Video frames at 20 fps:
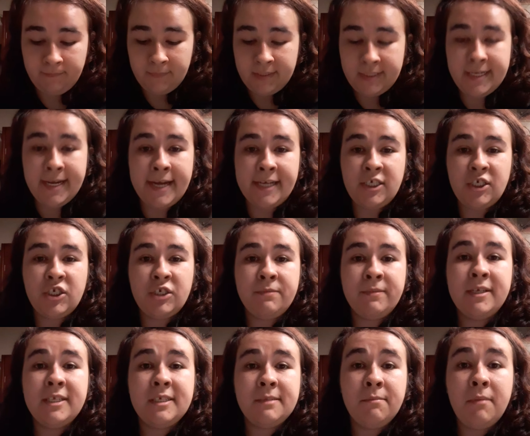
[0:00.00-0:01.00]
Ted
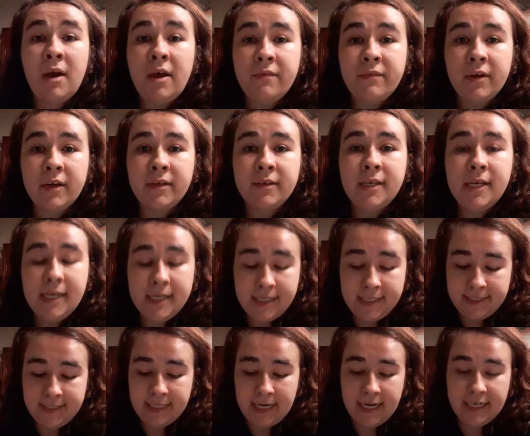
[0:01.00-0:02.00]
Schmidt's mother,
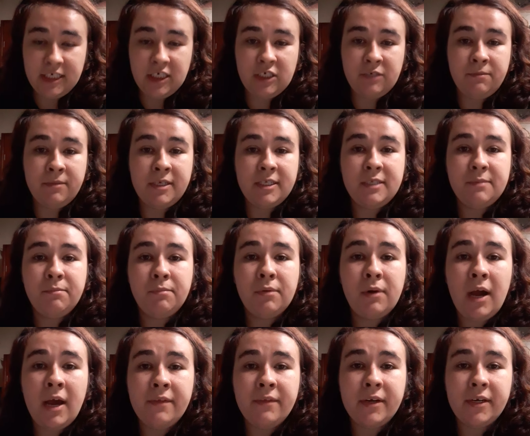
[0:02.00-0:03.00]
Ted Schmidt's
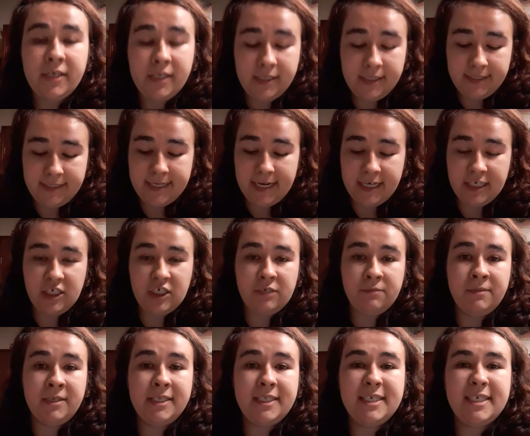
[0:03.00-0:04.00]
brother, Ted
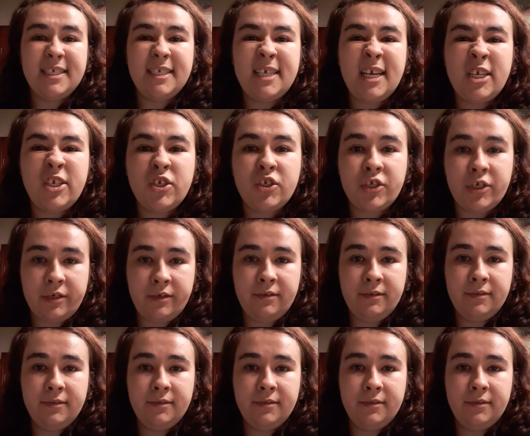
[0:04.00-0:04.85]
Schmidt's sister.